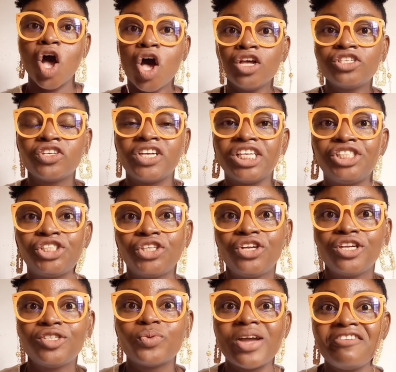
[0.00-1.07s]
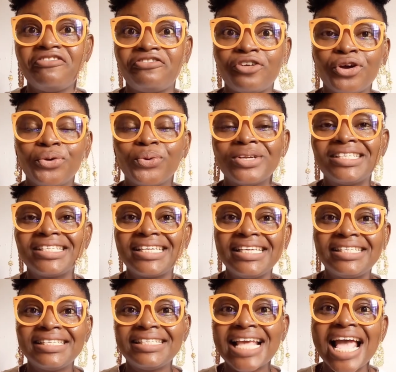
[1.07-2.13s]
Also, they showed us where Fraud was
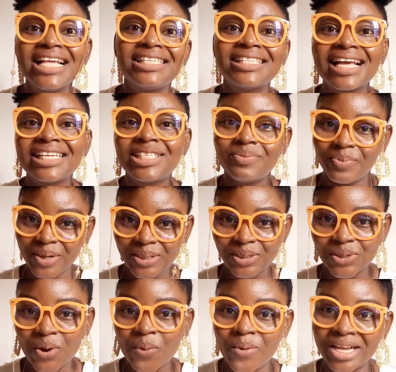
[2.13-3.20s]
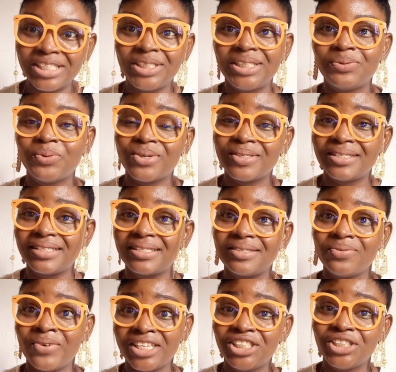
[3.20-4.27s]
kissing Esther's picture when she was
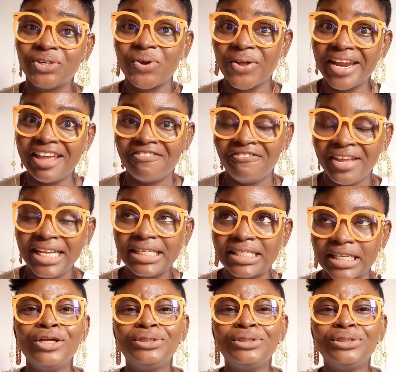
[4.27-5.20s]
when she got evicted.